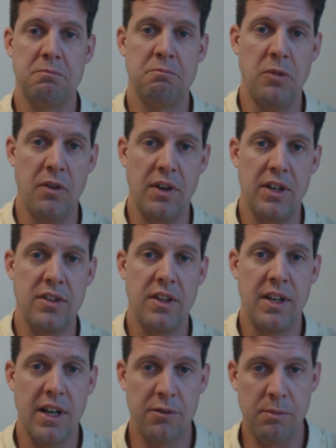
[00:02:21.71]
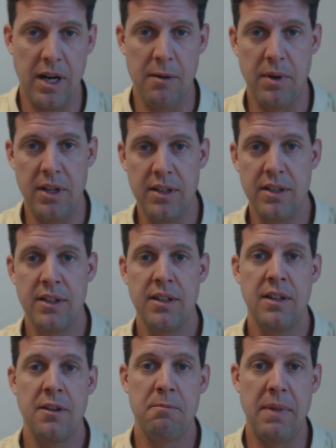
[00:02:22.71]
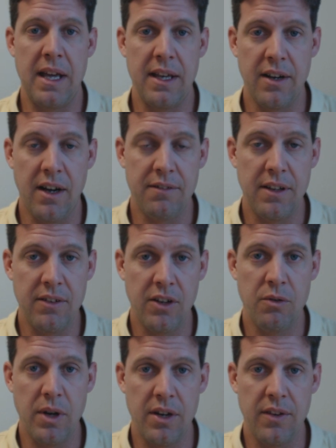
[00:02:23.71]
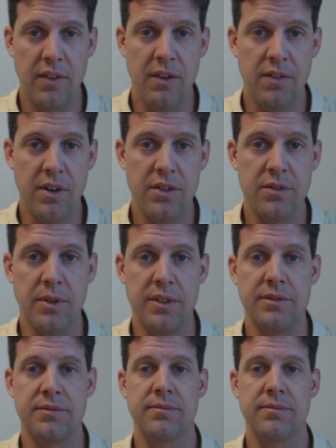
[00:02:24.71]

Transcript: move it into the next property, pay it off even quicker than the first one.